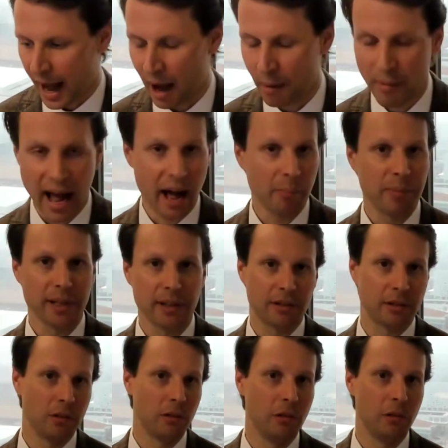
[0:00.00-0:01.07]
I'm happy
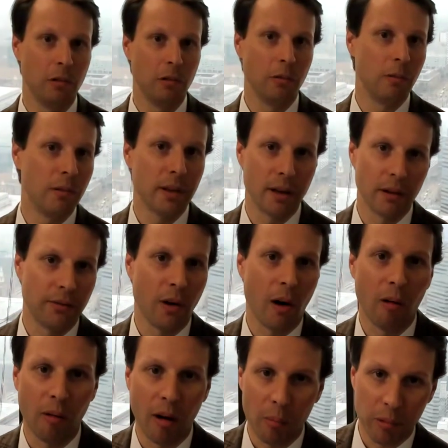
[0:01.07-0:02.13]
to, you know,
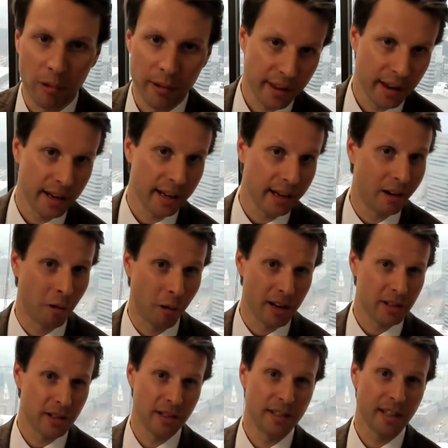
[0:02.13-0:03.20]
follow up with any
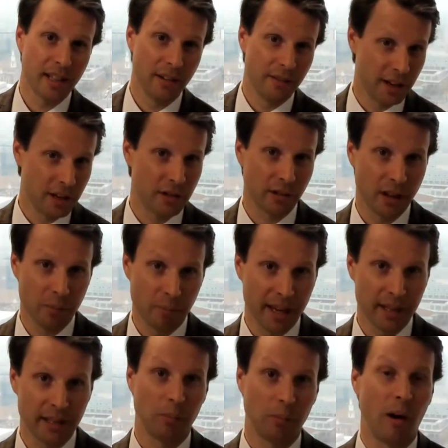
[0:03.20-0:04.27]
questions individually
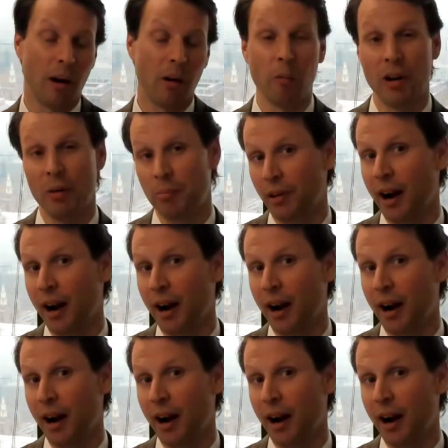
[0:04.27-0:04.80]
based upon what